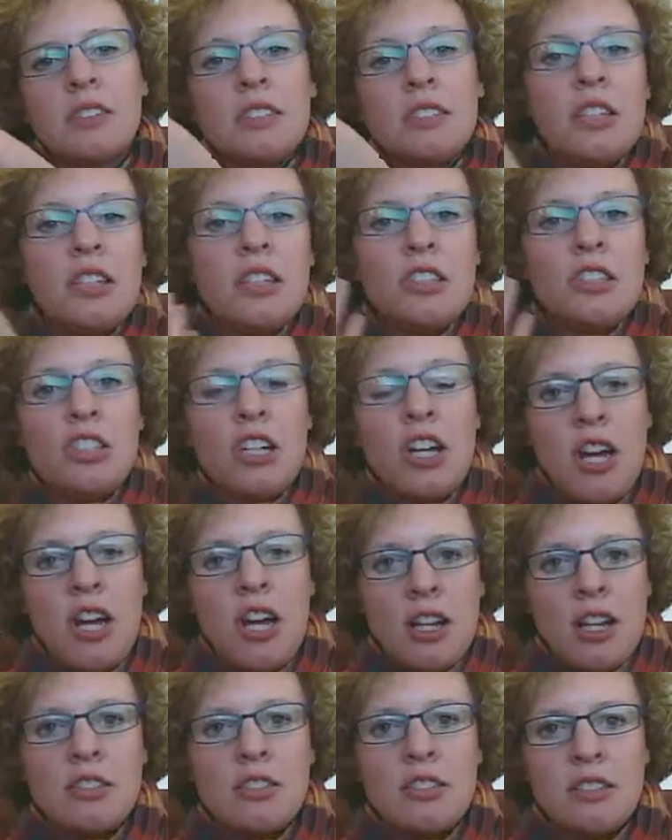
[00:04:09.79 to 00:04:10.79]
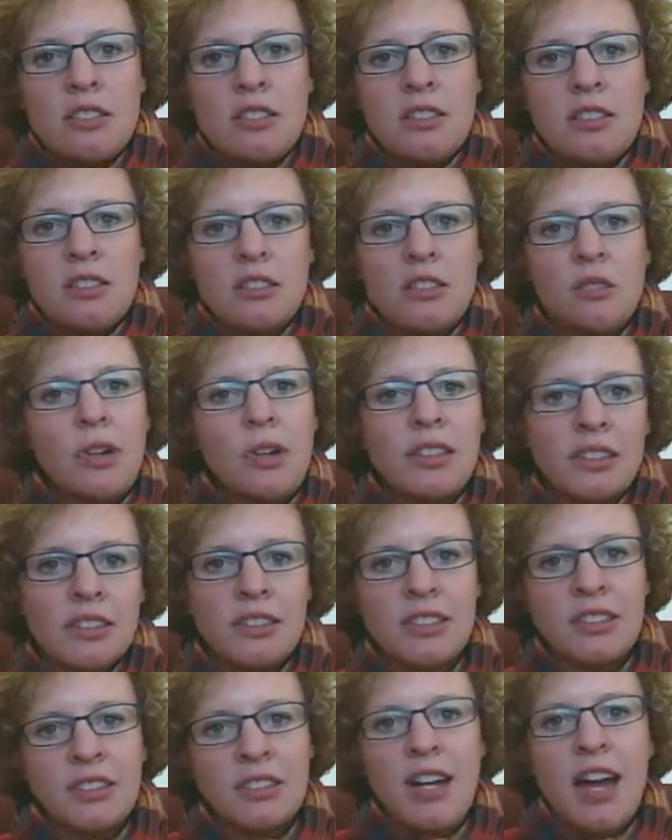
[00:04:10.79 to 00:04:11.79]
teach us, the rest
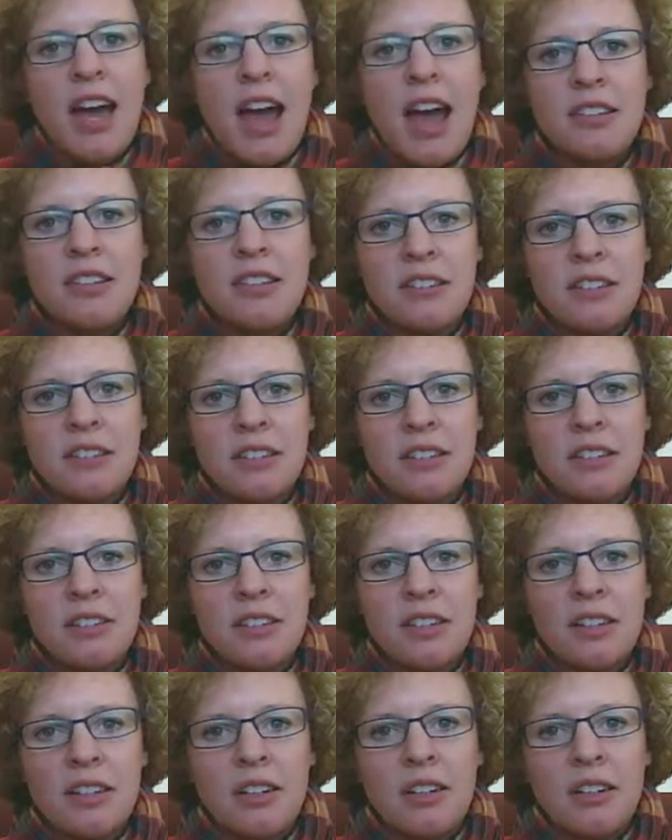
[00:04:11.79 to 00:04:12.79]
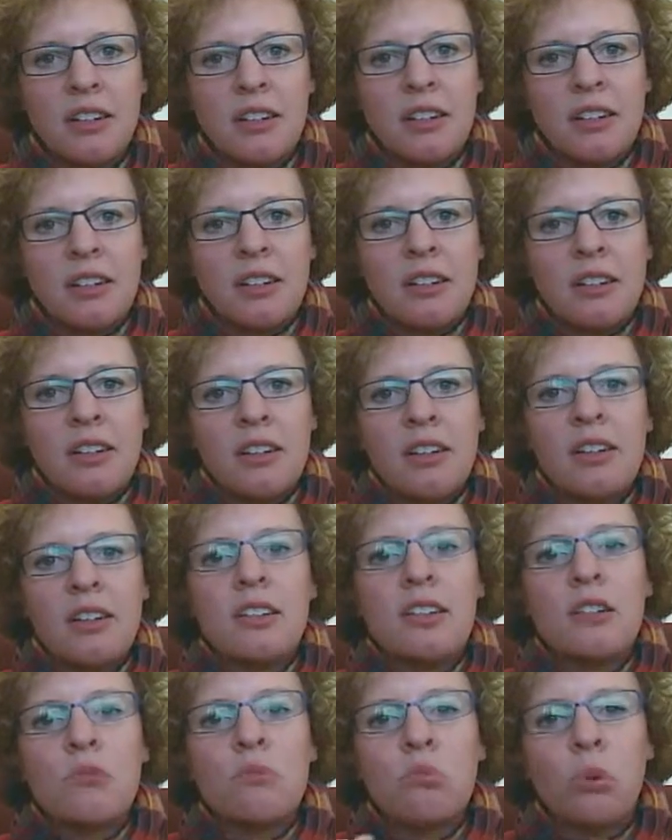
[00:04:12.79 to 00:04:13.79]
of the class,
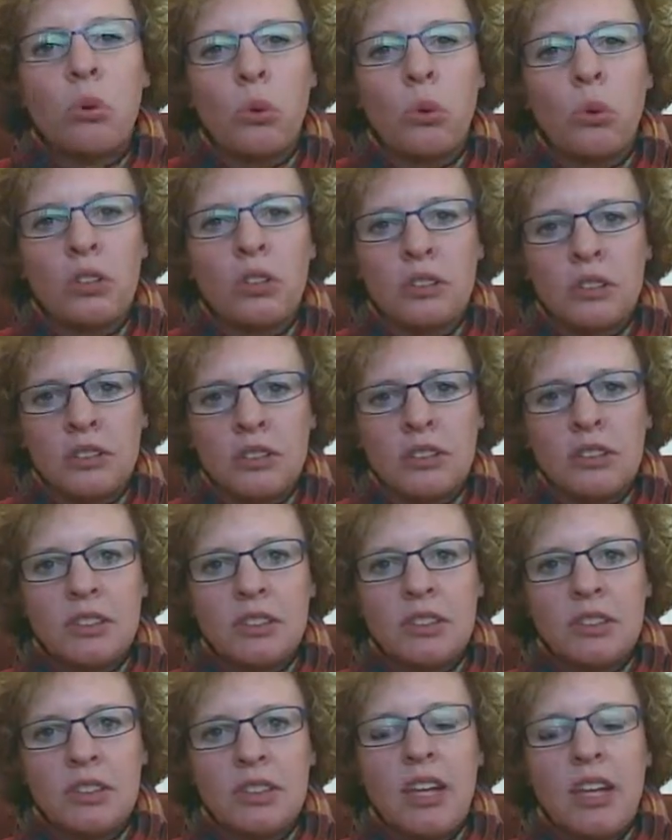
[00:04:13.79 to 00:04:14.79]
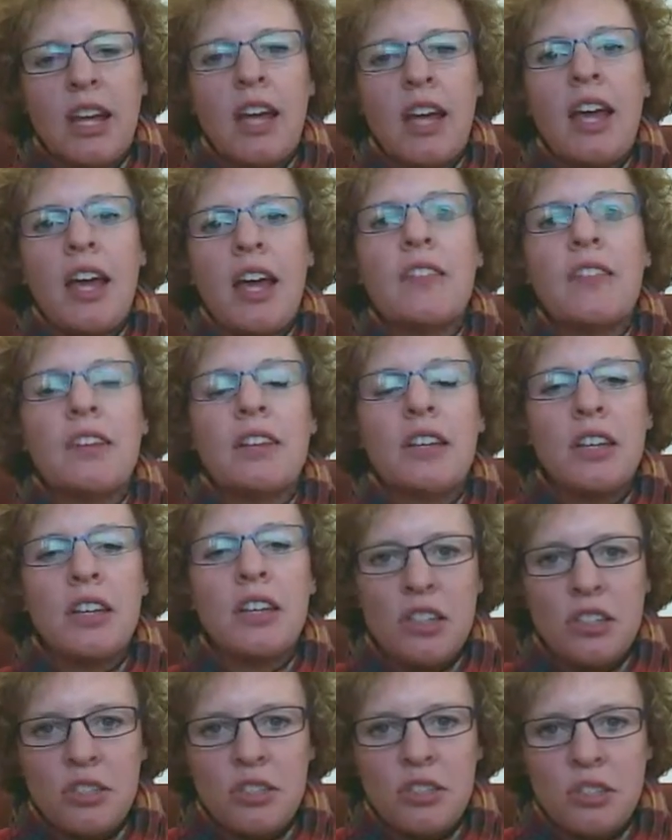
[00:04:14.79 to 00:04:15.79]
the importance and the
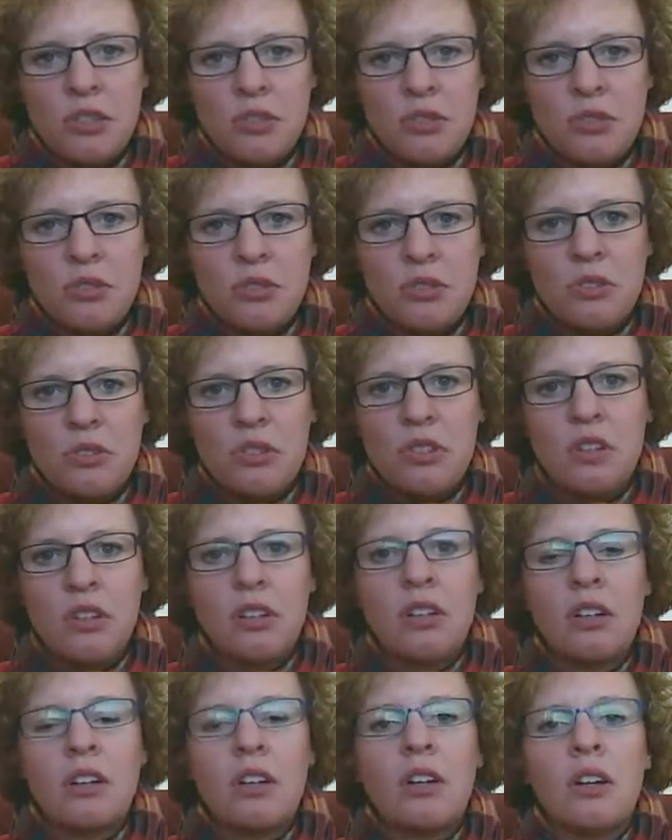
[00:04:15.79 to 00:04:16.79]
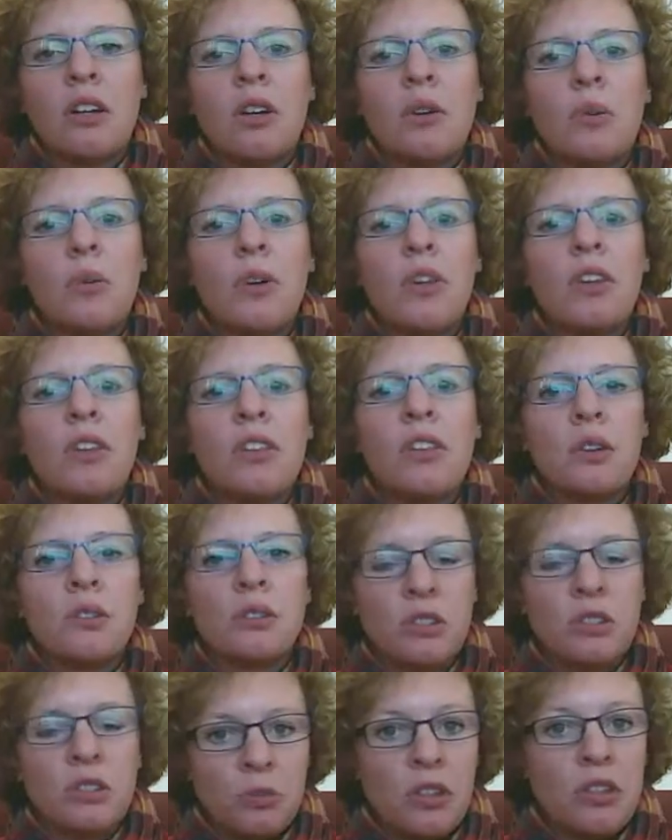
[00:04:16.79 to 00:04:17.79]
issues with
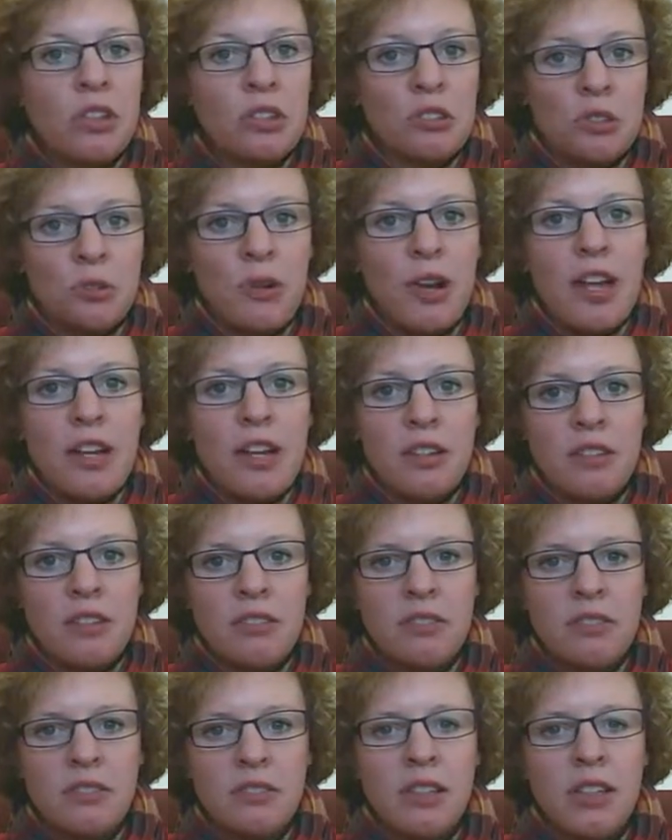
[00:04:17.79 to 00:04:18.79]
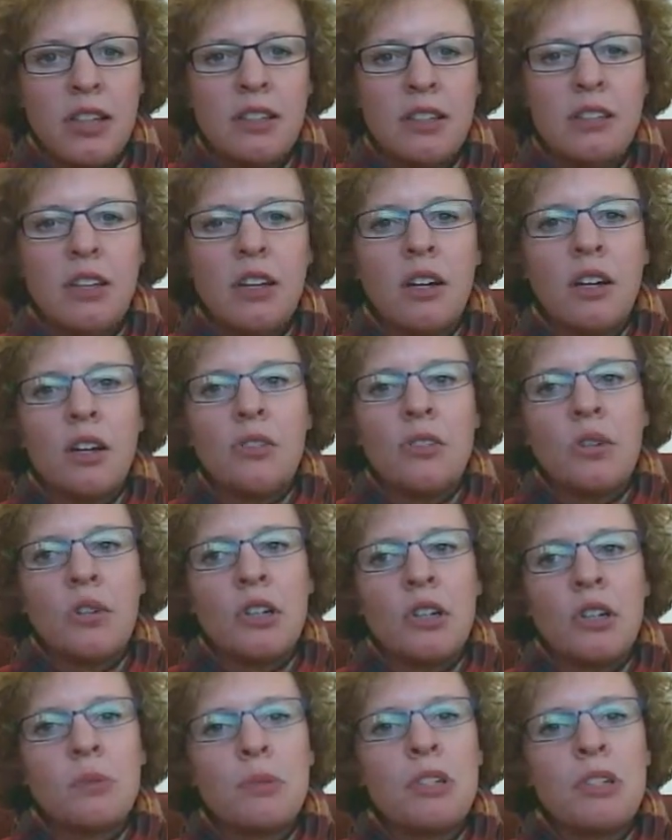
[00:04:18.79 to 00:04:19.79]
your trend. Okay? So you're
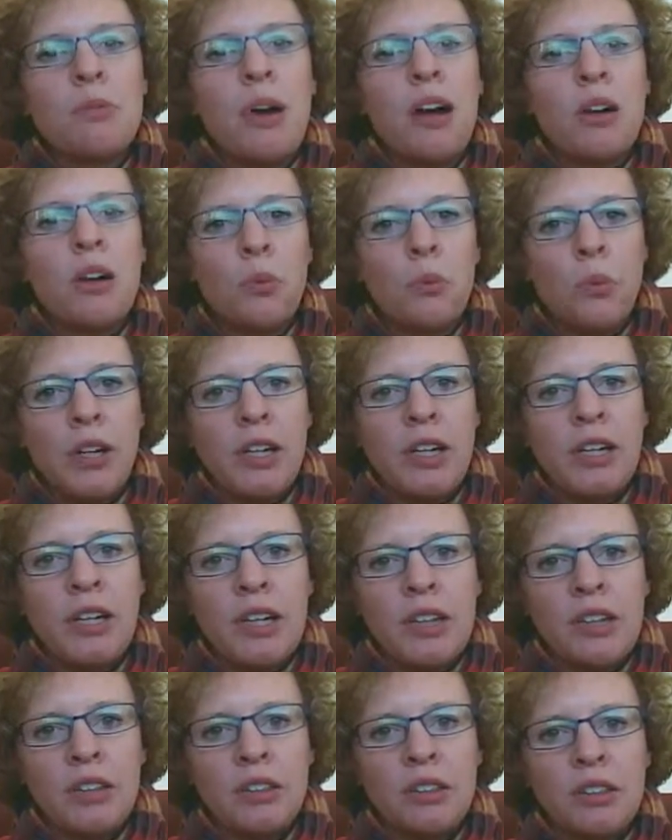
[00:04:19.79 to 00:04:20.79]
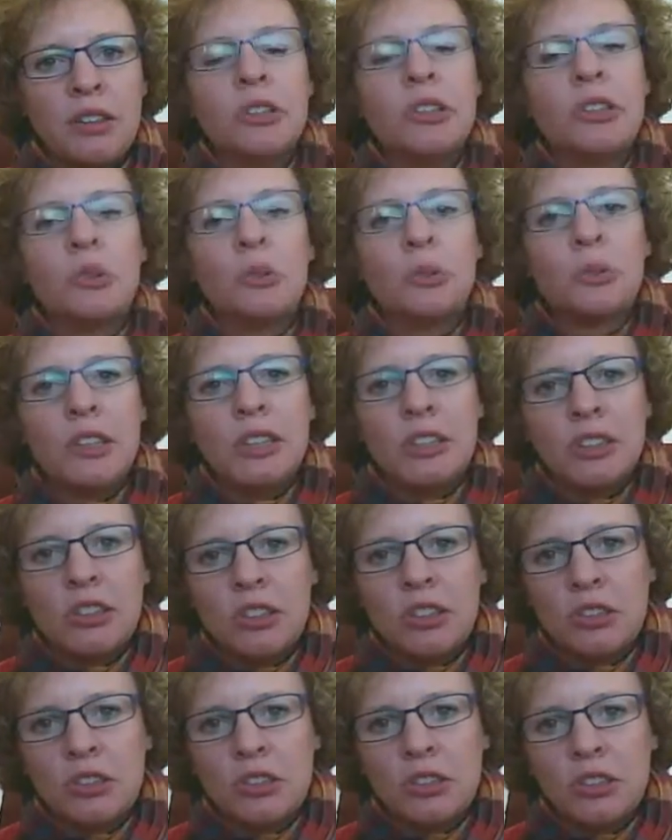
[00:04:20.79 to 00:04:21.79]
going to spend about a week doing your
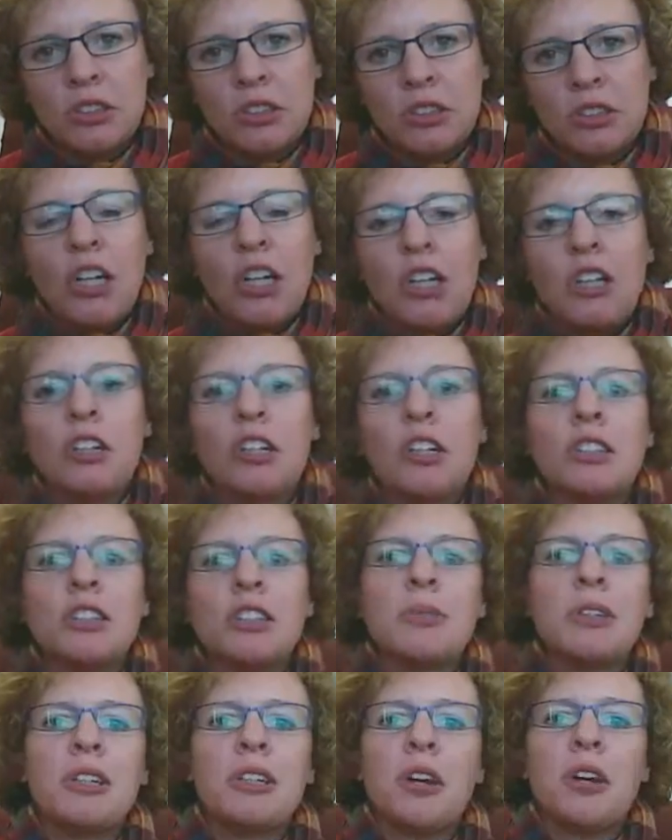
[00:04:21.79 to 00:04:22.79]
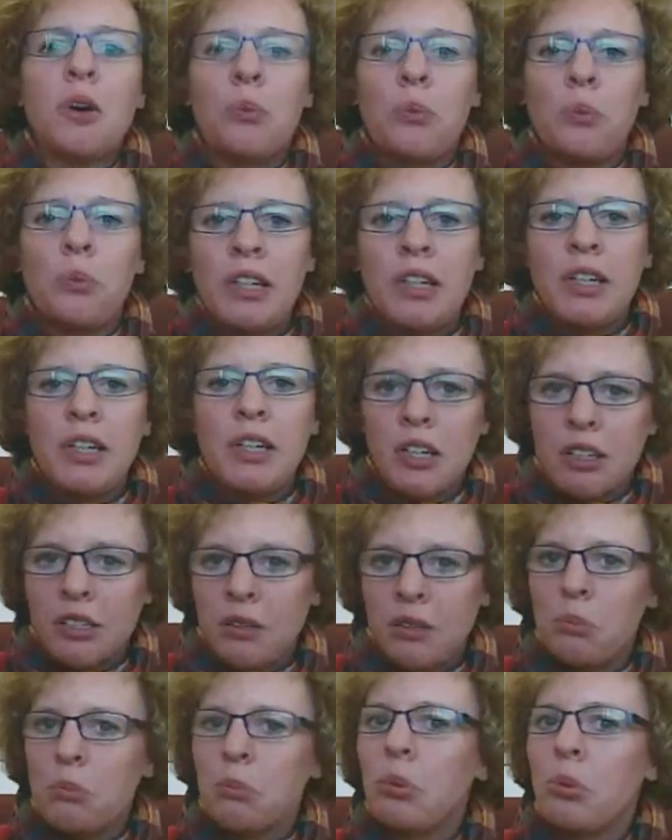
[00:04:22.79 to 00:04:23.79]
research. You're going to spend a week
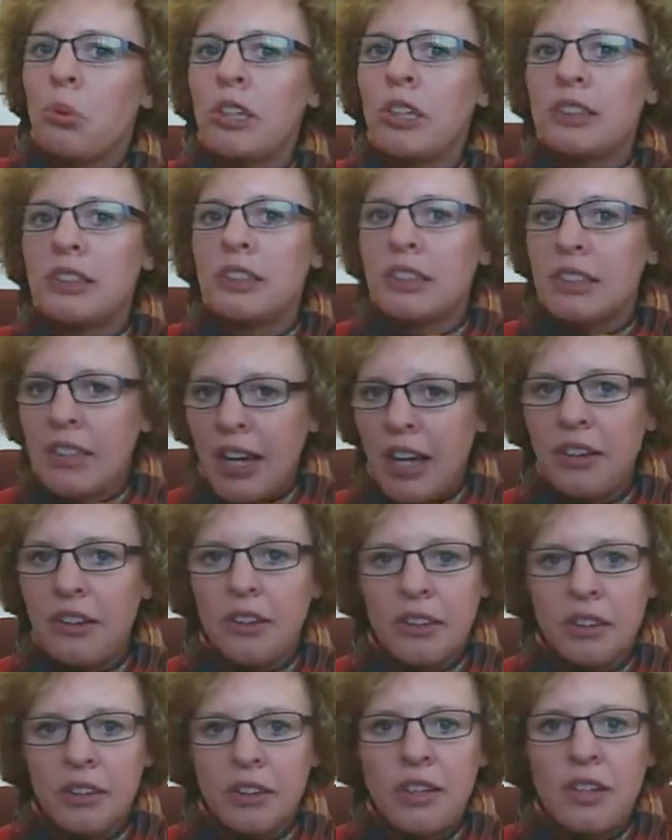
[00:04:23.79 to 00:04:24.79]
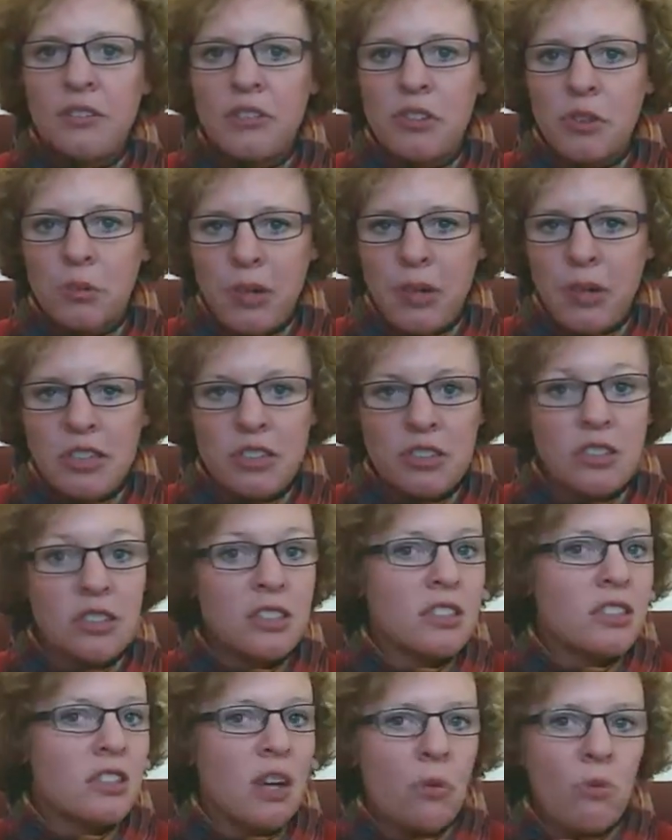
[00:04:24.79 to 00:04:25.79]
putting together your information
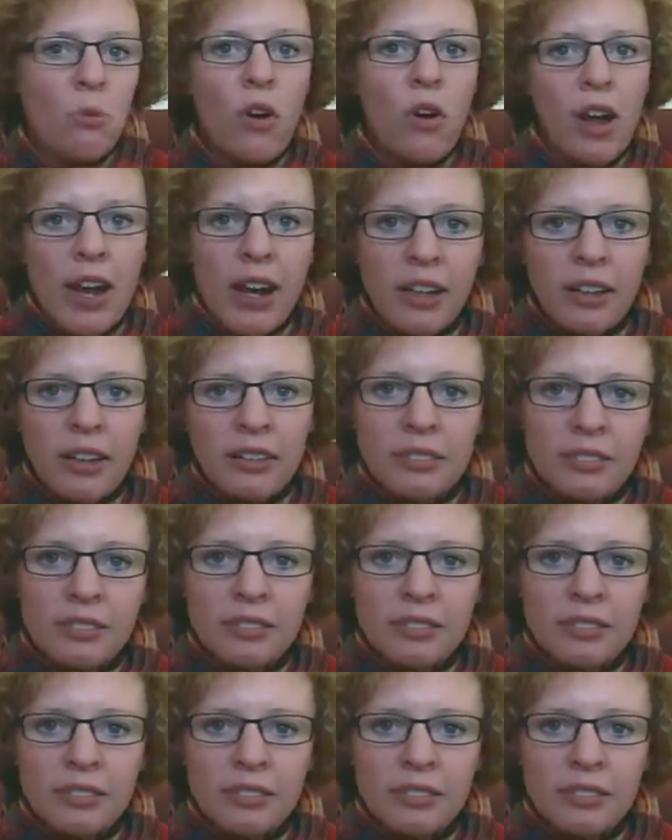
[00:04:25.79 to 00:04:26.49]
in some way.